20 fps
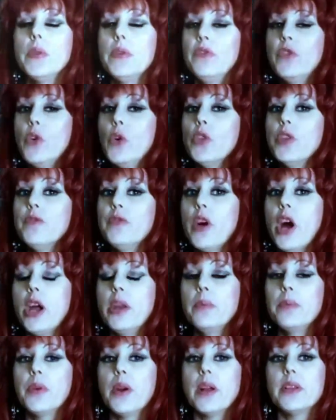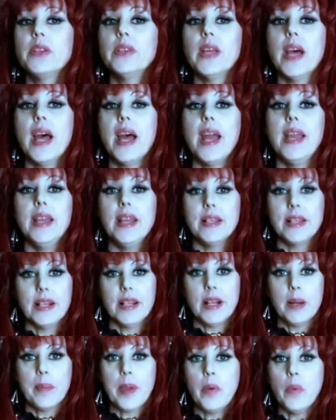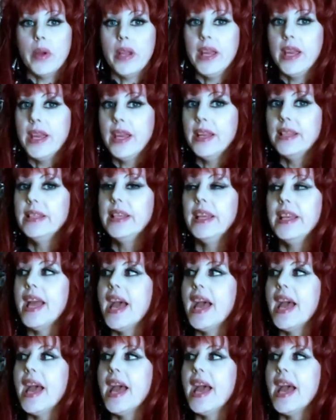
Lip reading: the fourth and final product today is a little bit weird.